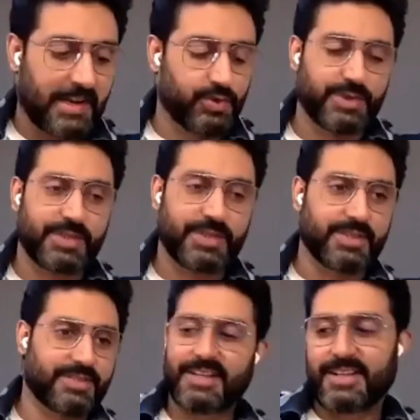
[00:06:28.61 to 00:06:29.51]
they're out with
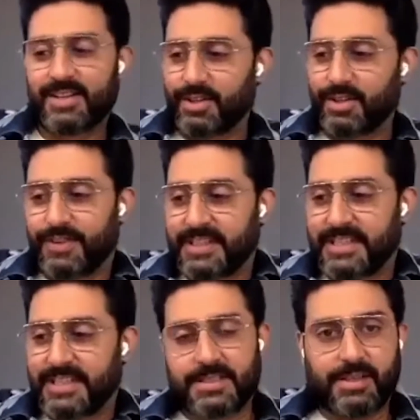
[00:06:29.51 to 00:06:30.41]
this. Oh, it's
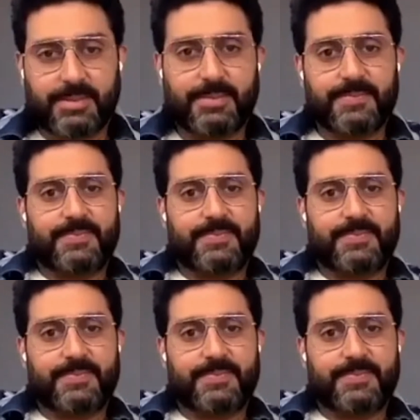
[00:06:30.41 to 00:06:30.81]
fantastic.